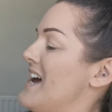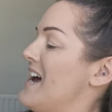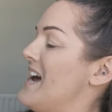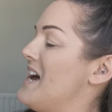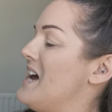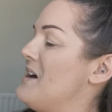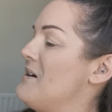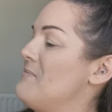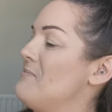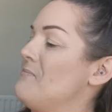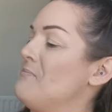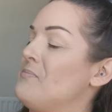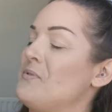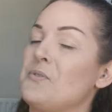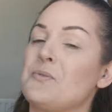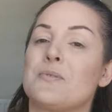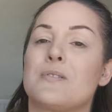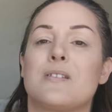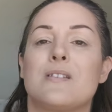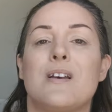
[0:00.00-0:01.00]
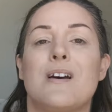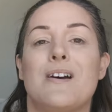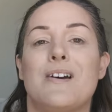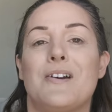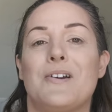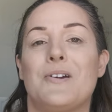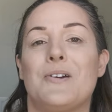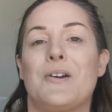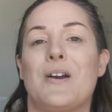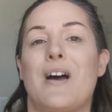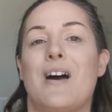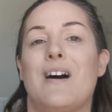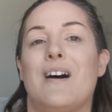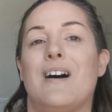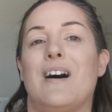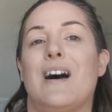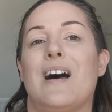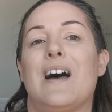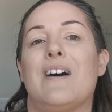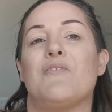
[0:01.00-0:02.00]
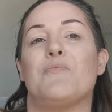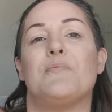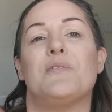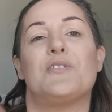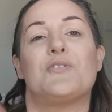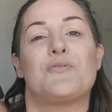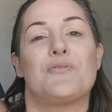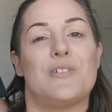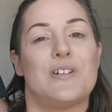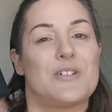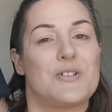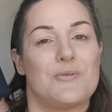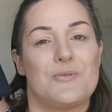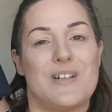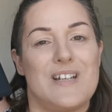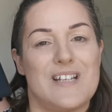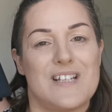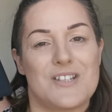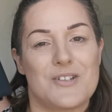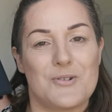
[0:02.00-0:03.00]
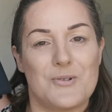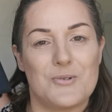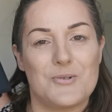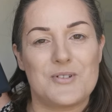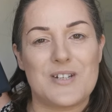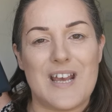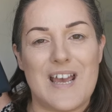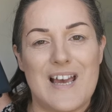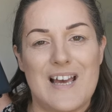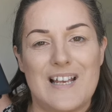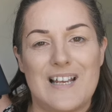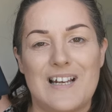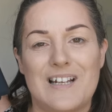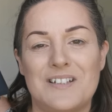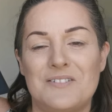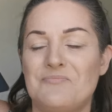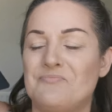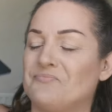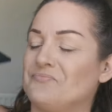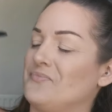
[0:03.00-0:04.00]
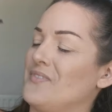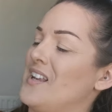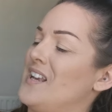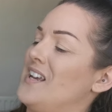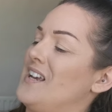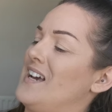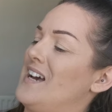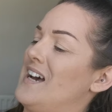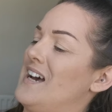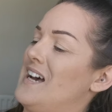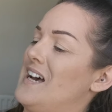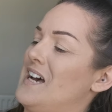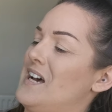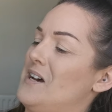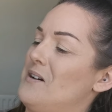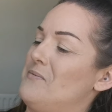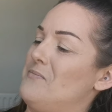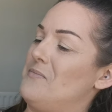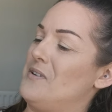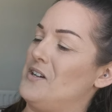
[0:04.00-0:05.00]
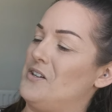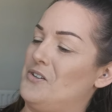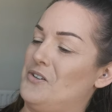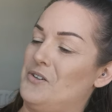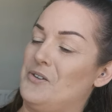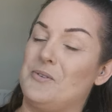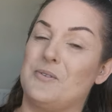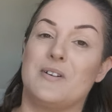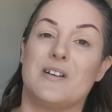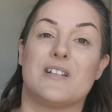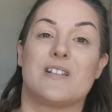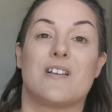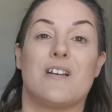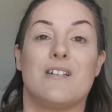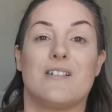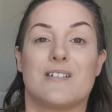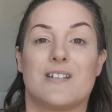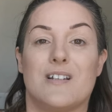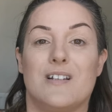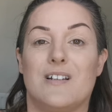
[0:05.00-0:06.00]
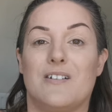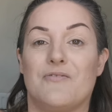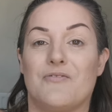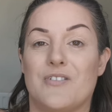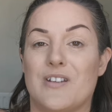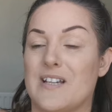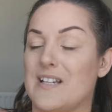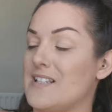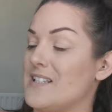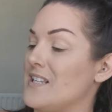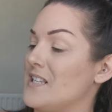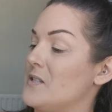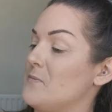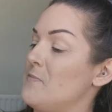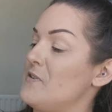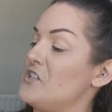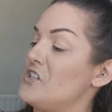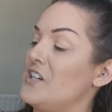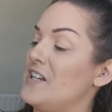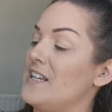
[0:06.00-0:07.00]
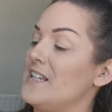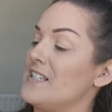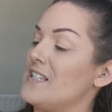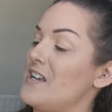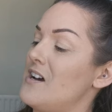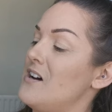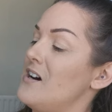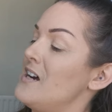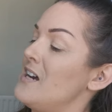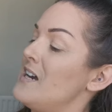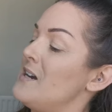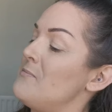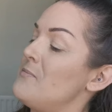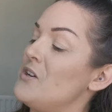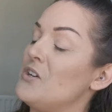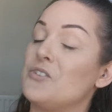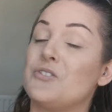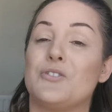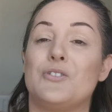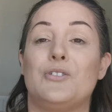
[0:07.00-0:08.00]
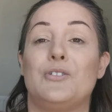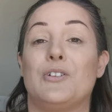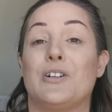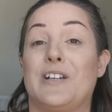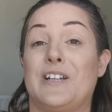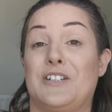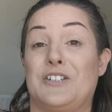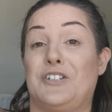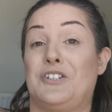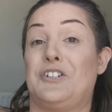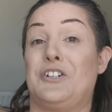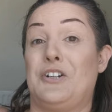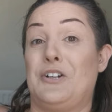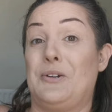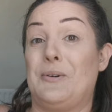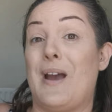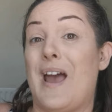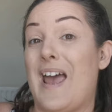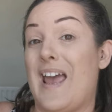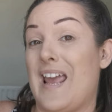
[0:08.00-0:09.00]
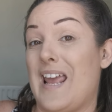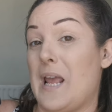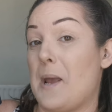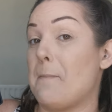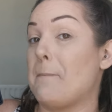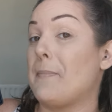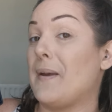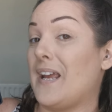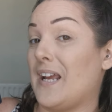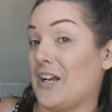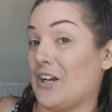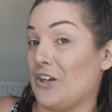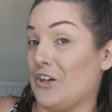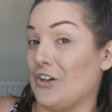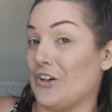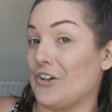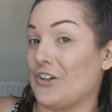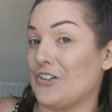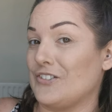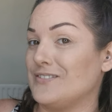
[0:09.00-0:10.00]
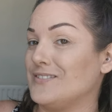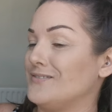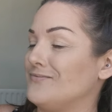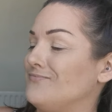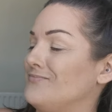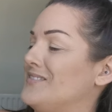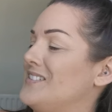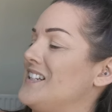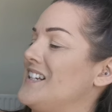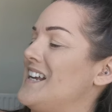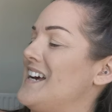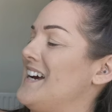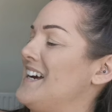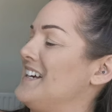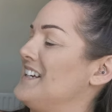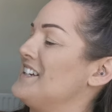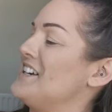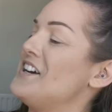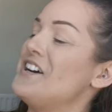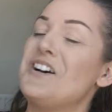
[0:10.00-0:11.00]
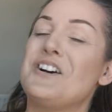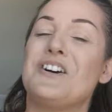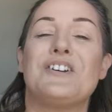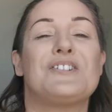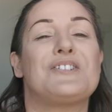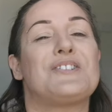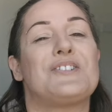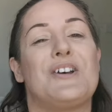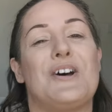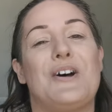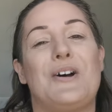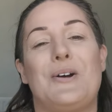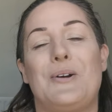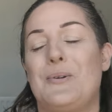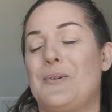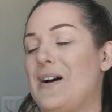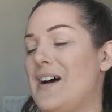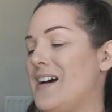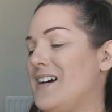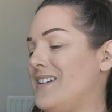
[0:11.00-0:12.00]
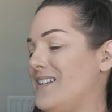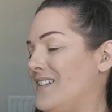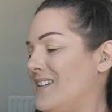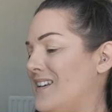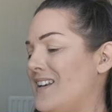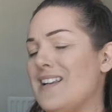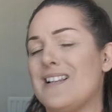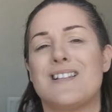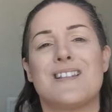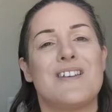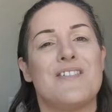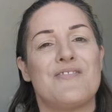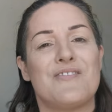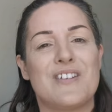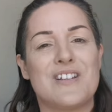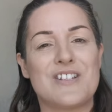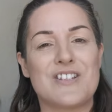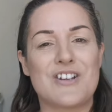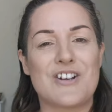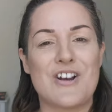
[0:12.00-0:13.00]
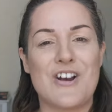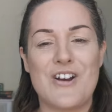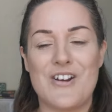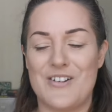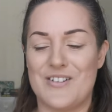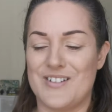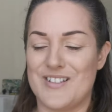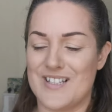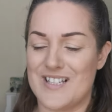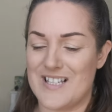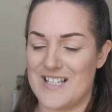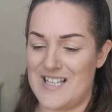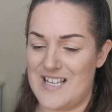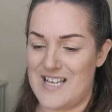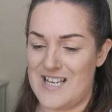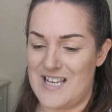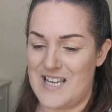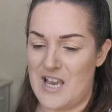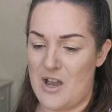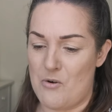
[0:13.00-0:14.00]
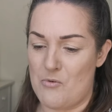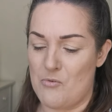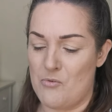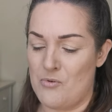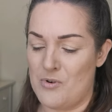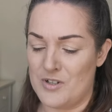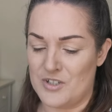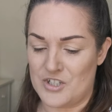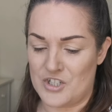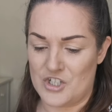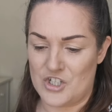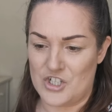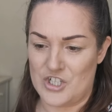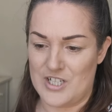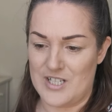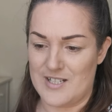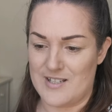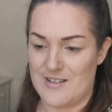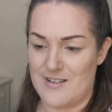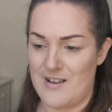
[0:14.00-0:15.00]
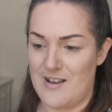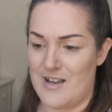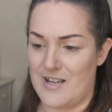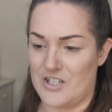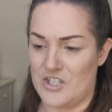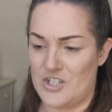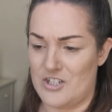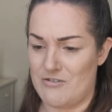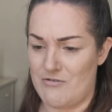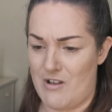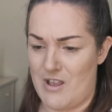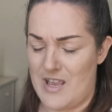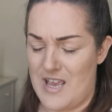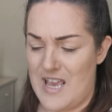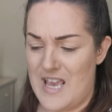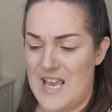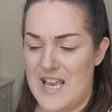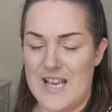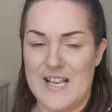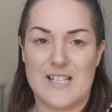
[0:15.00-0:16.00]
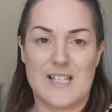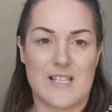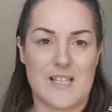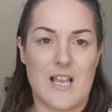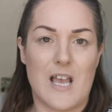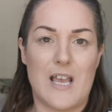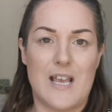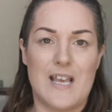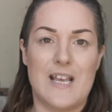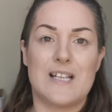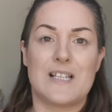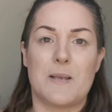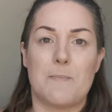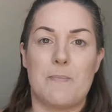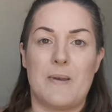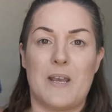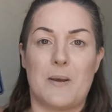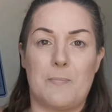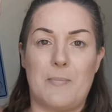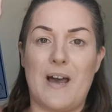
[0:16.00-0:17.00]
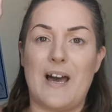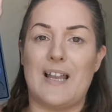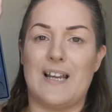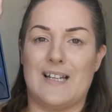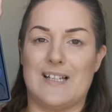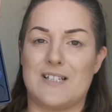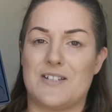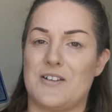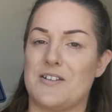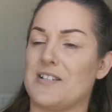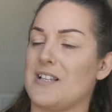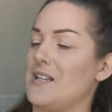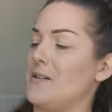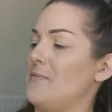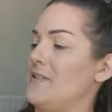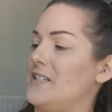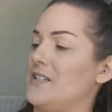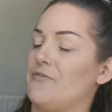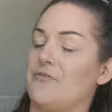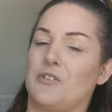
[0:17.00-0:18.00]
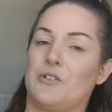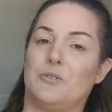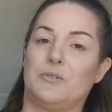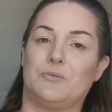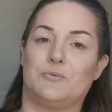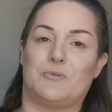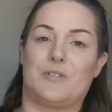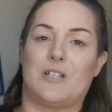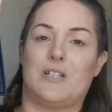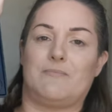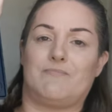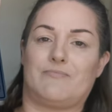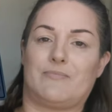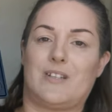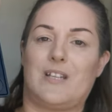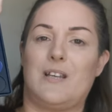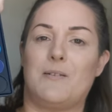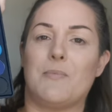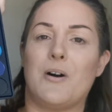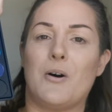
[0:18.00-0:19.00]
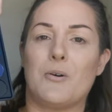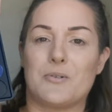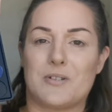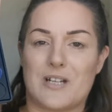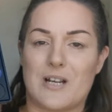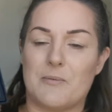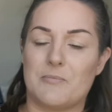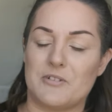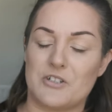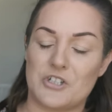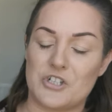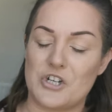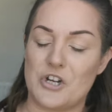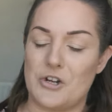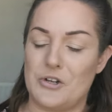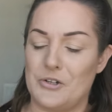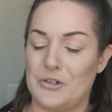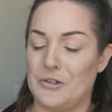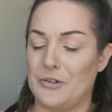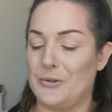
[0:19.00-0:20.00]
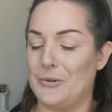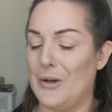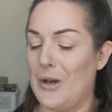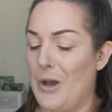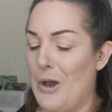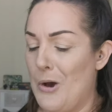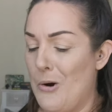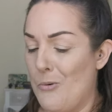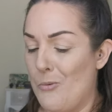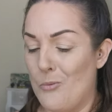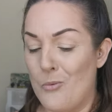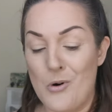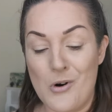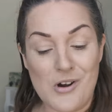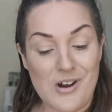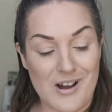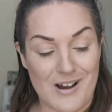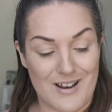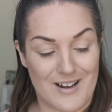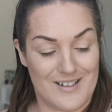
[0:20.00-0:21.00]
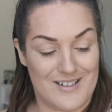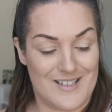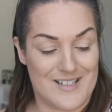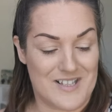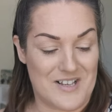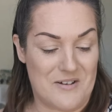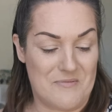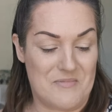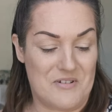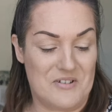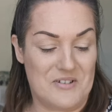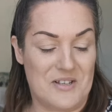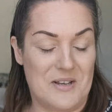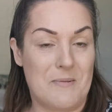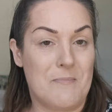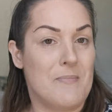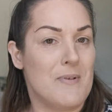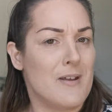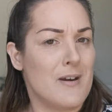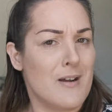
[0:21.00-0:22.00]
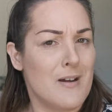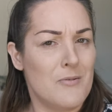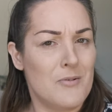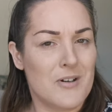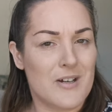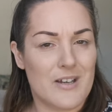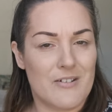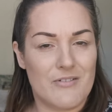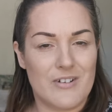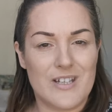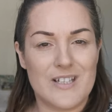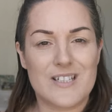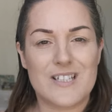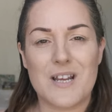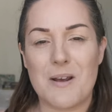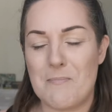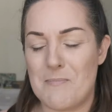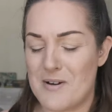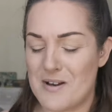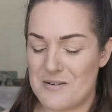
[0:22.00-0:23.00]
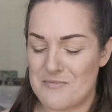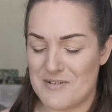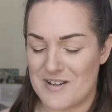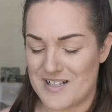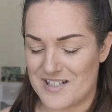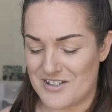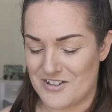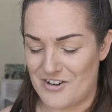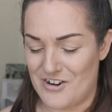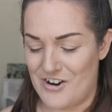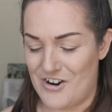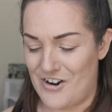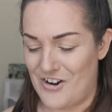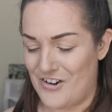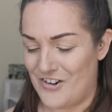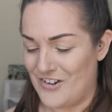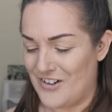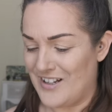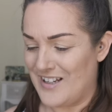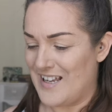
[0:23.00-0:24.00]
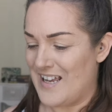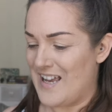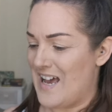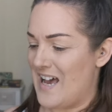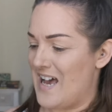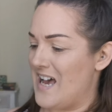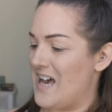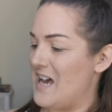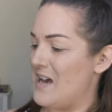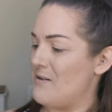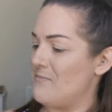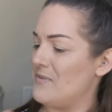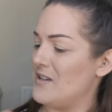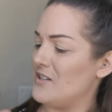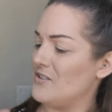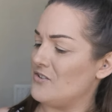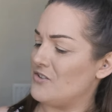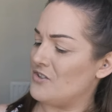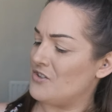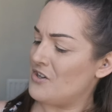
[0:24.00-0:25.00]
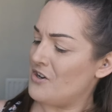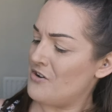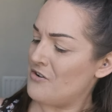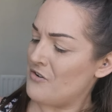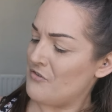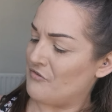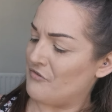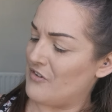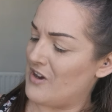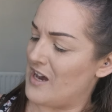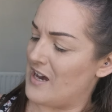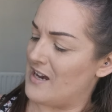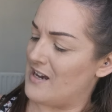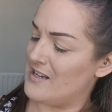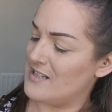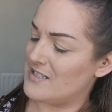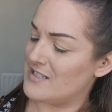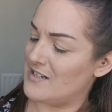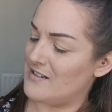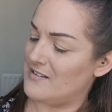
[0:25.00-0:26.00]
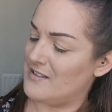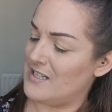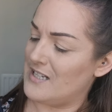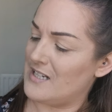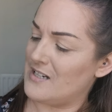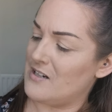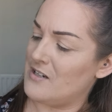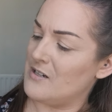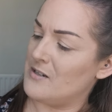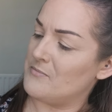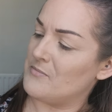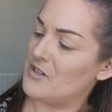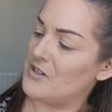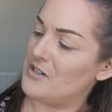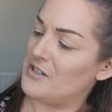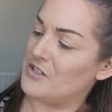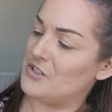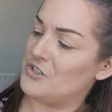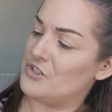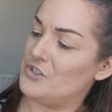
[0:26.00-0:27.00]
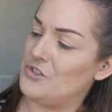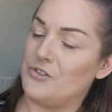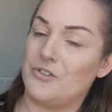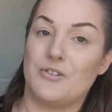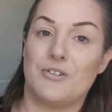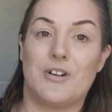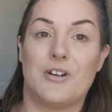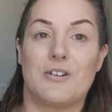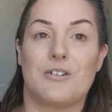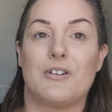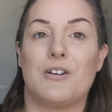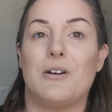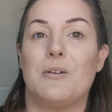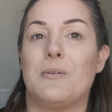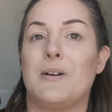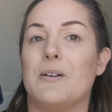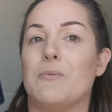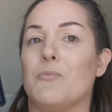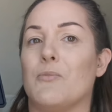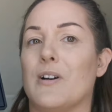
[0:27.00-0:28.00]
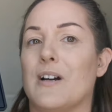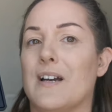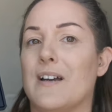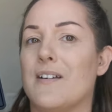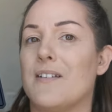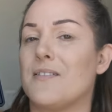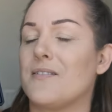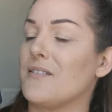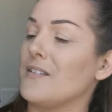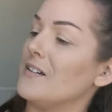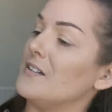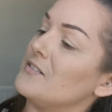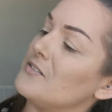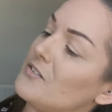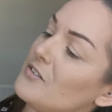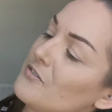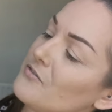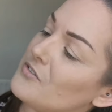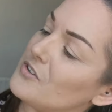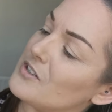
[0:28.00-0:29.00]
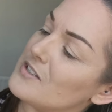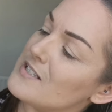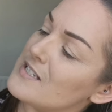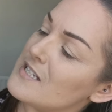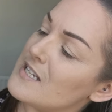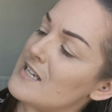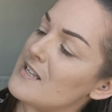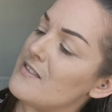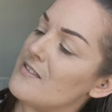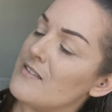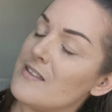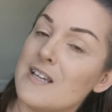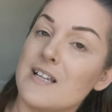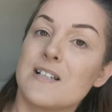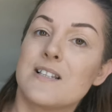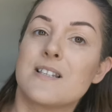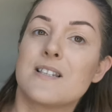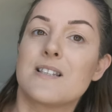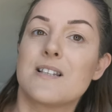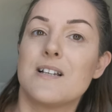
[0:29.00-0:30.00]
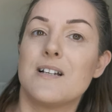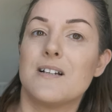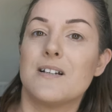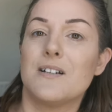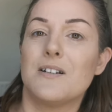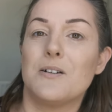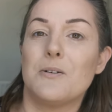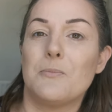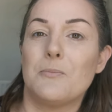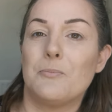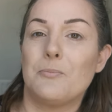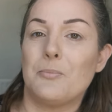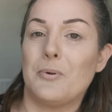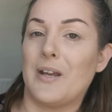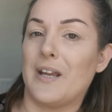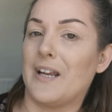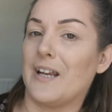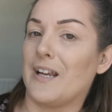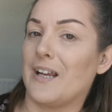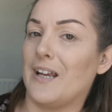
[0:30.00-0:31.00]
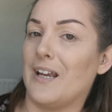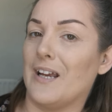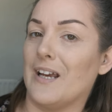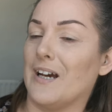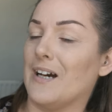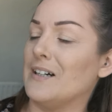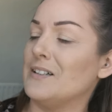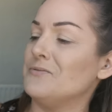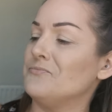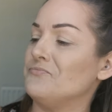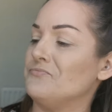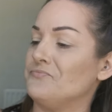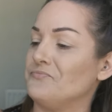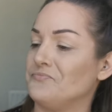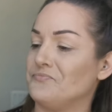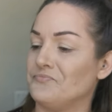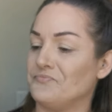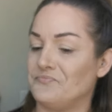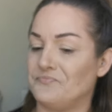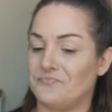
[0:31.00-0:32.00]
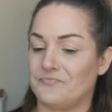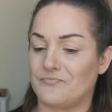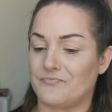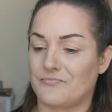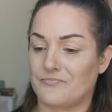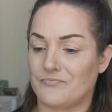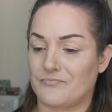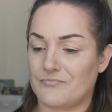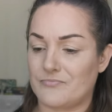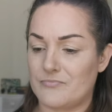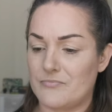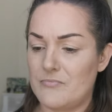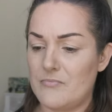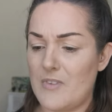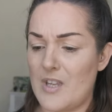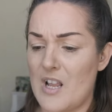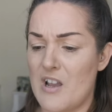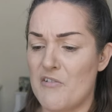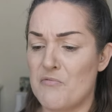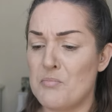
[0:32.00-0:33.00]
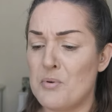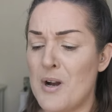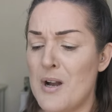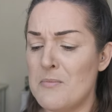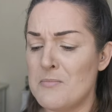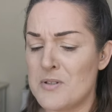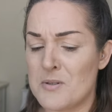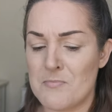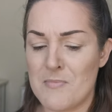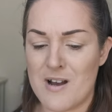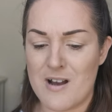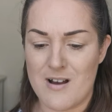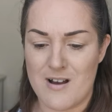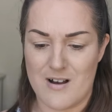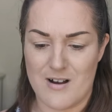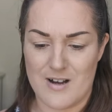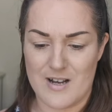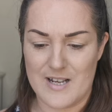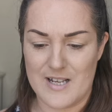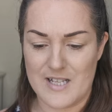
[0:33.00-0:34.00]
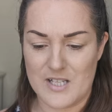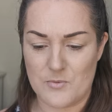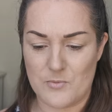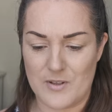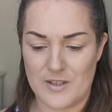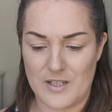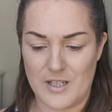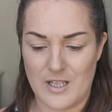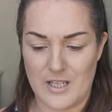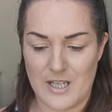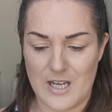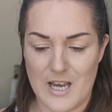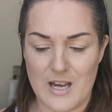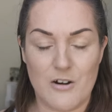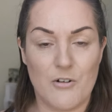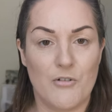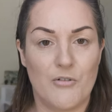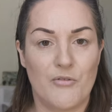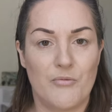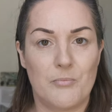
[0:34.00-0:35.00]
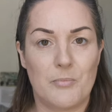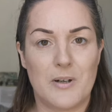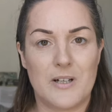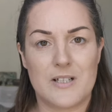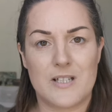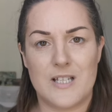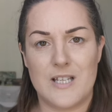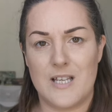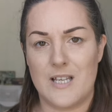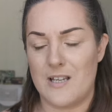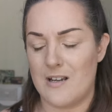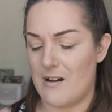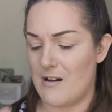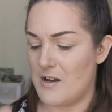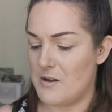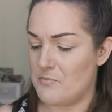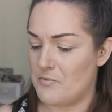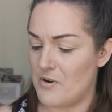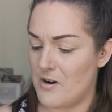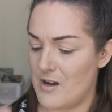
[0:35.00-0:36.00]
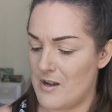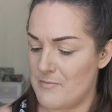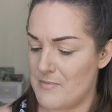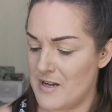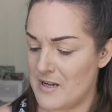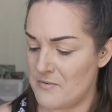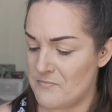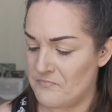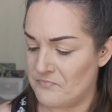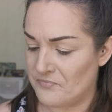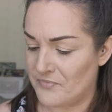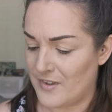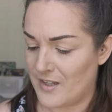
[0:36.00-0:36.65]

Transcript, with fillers: Um, but also I have a beautiful little niece called Ella um, who is going to love this, especially as I am looking to do a pink look today. So uh, let's give this a go and see what she's like. She, it's, it's a big palette, so it's going to be difficult to keep holding up and show you what colours I'm using, but I will give it my best go. Um, so first, I think I'm going to go in with, if you can see, this pink here. I've primed my eyes with the e.l.f. Putty Eye Primer.